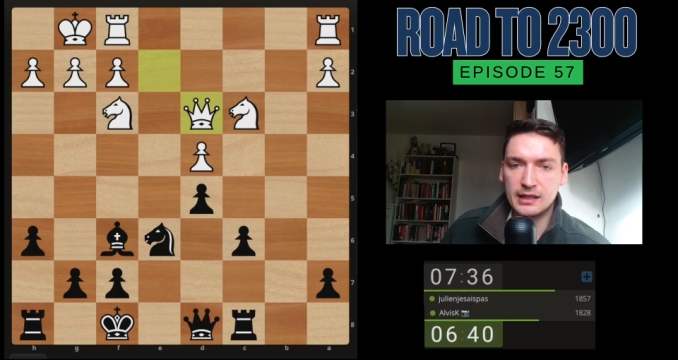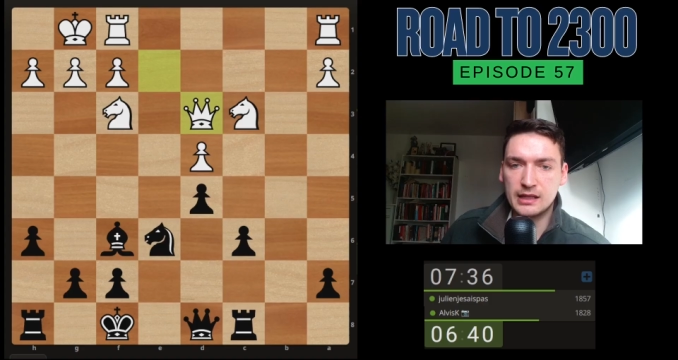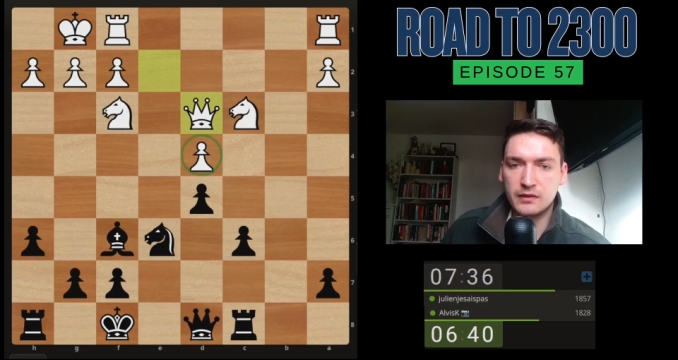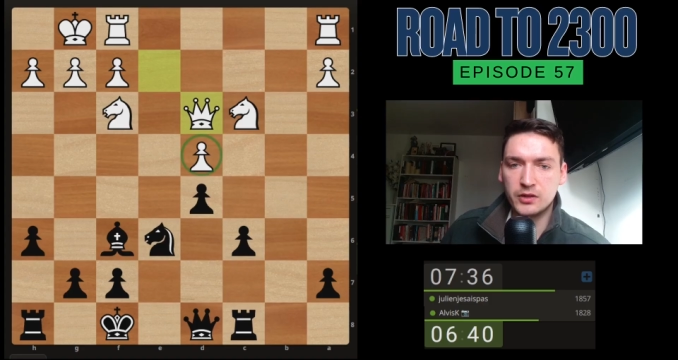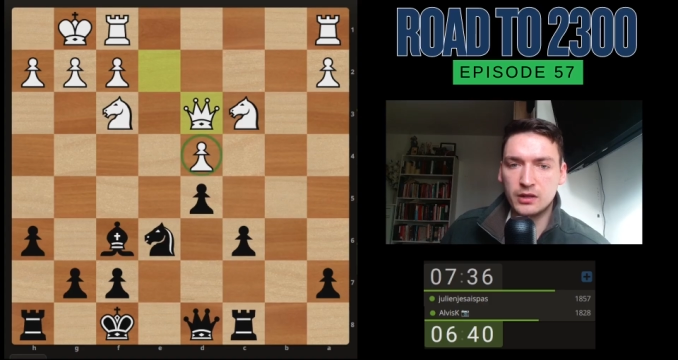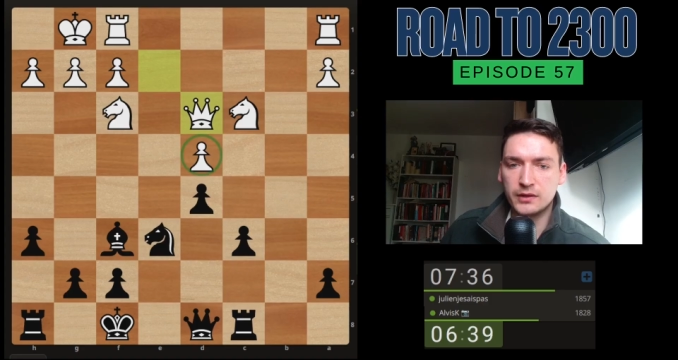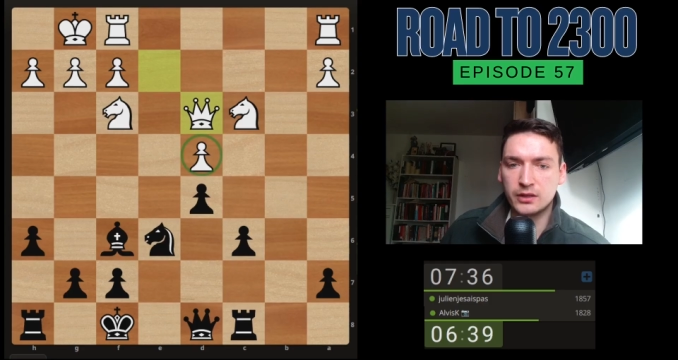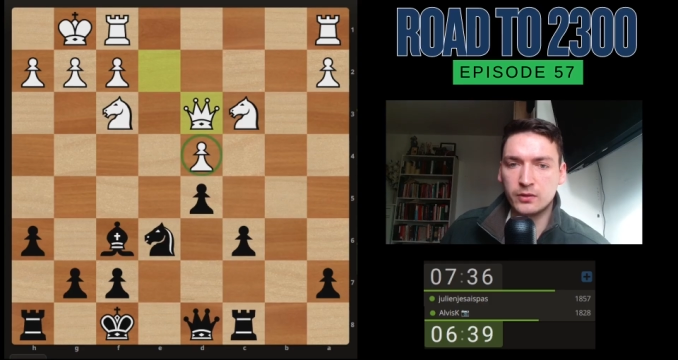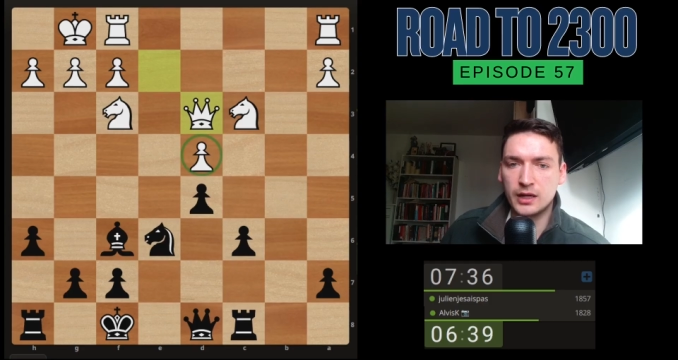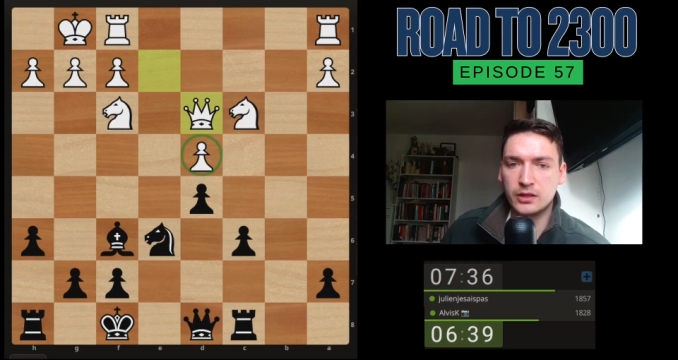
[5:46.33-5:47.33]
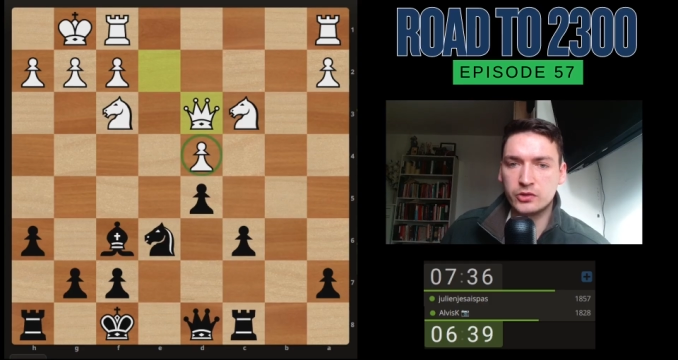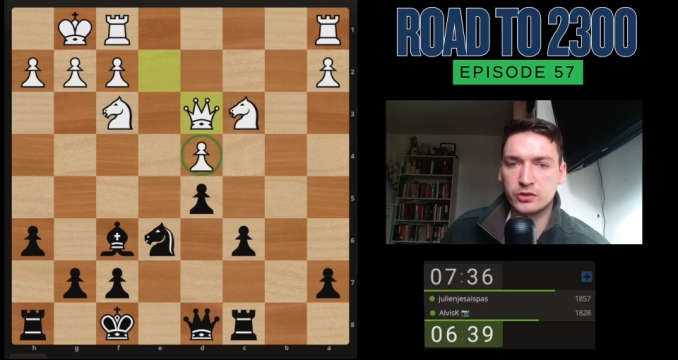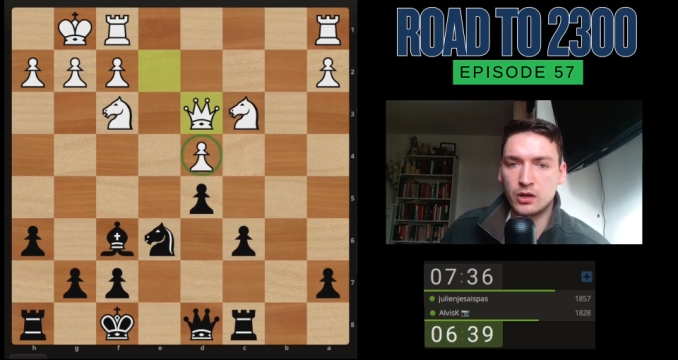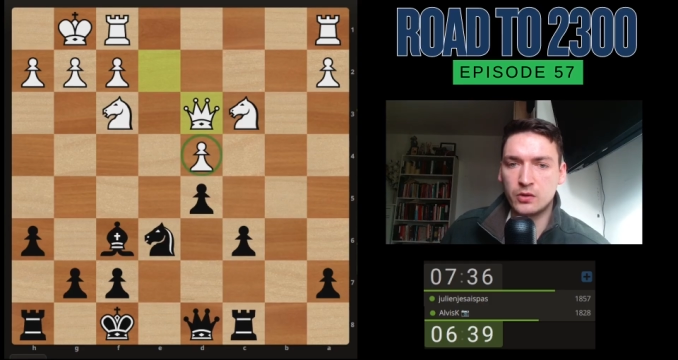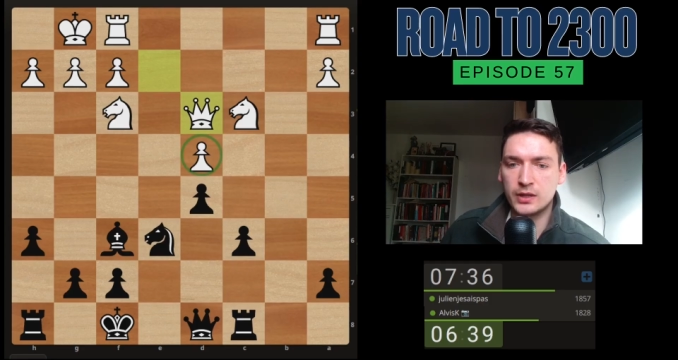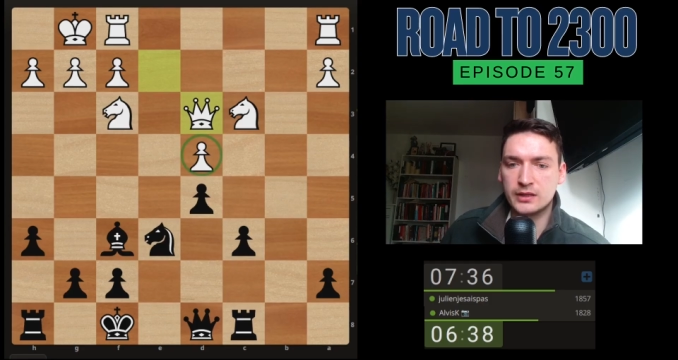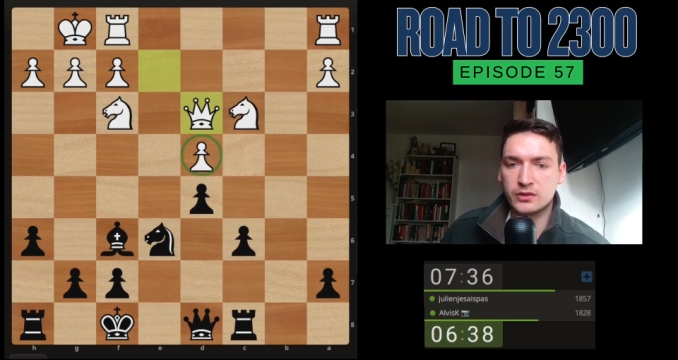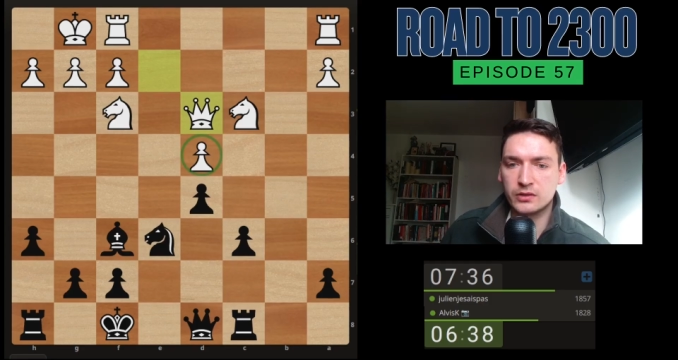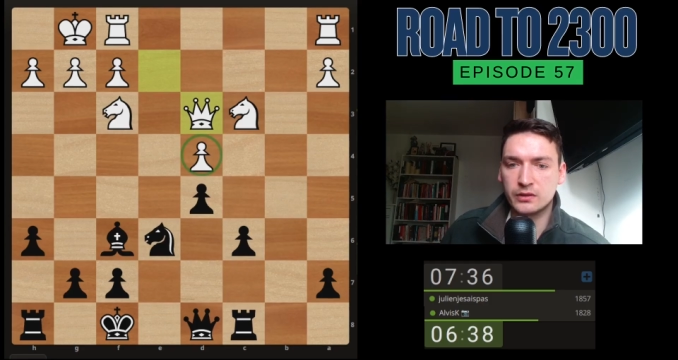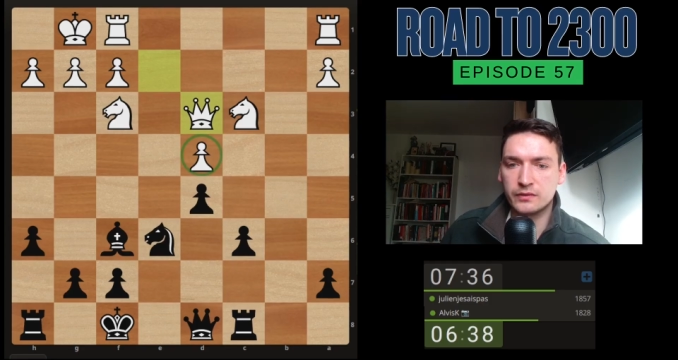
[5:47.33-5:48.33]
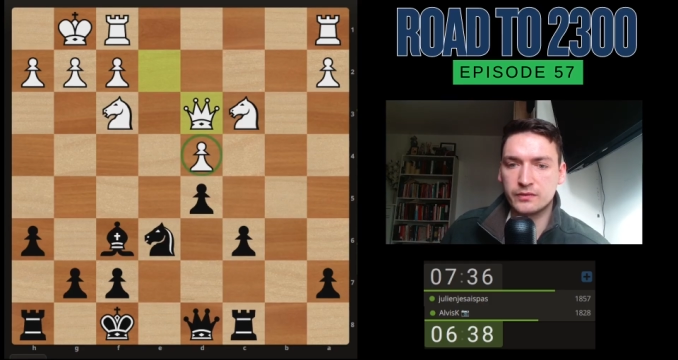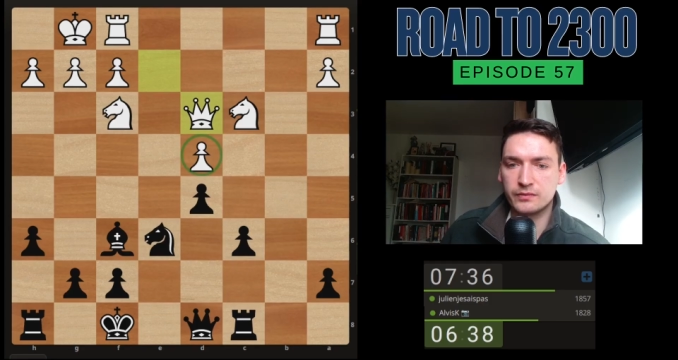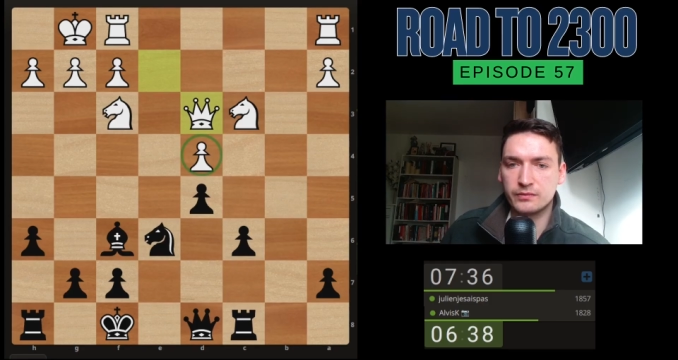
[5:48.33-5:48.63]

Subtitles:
if you have a threat, you should always sort of,